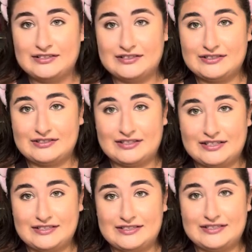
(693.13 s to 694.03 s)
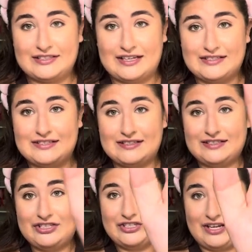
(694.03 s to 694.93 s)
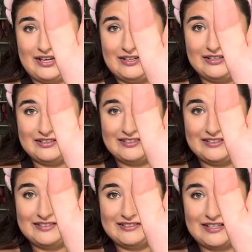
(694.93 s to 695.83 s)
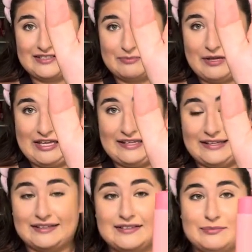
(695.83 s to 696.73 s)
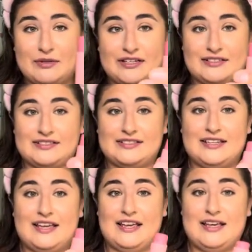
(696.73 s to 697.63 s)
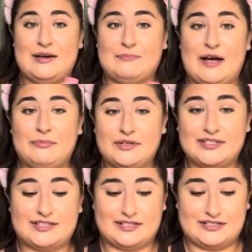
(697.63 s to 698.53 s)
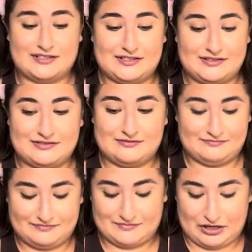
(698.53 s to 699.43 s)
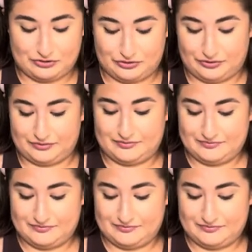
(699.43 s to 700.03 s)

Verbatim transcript: So that's that's the shade, that's the pinkest because my blushes, I'll show you